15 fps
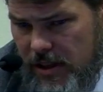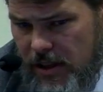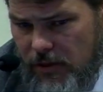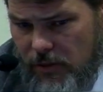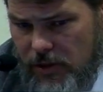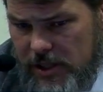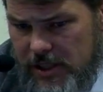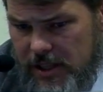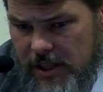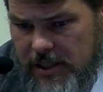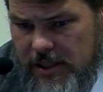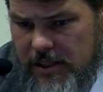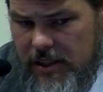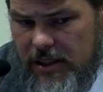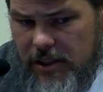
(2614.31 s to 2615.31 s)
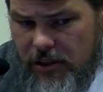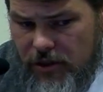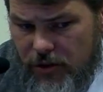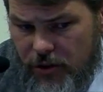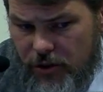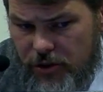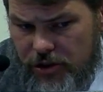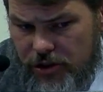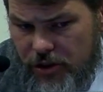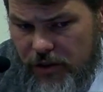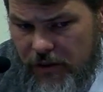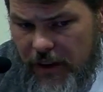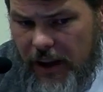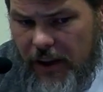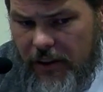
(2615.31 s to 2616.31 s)
and resists the intrusion
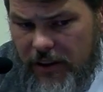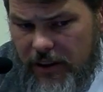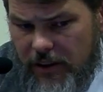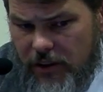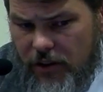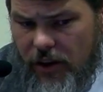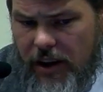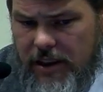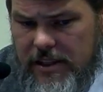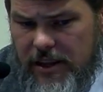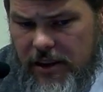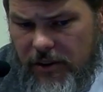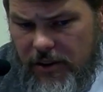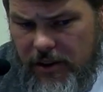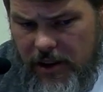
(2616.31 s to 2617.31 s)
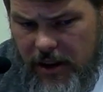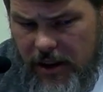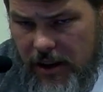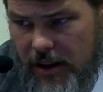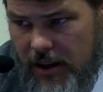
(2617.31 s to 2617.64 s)
of alien criteria.